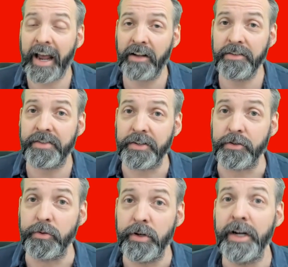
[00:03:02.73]
tells
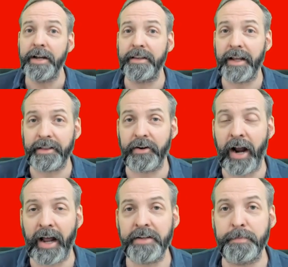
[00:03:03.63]
you that there
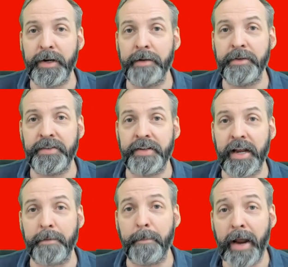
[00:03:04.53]
has been a
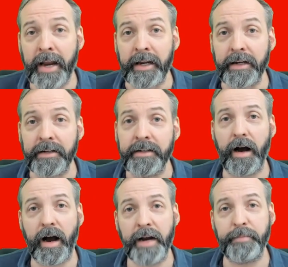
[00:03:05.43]
mistake made?
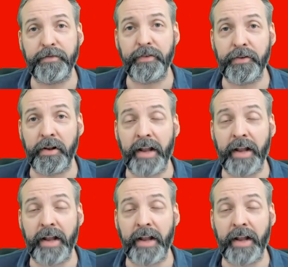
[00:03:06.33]
I prefer the